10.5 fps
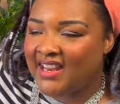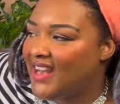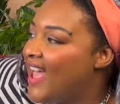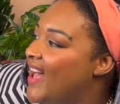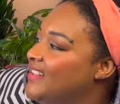
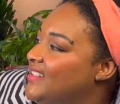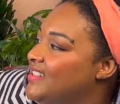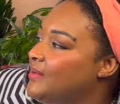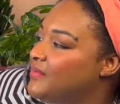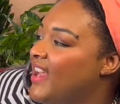it has
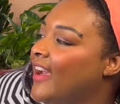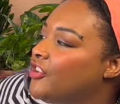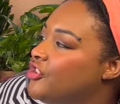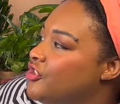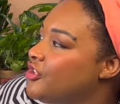some
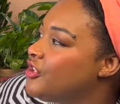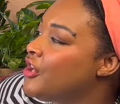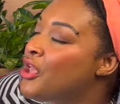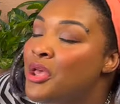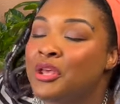texture
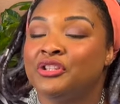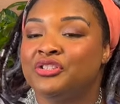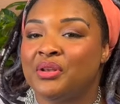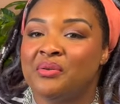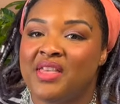so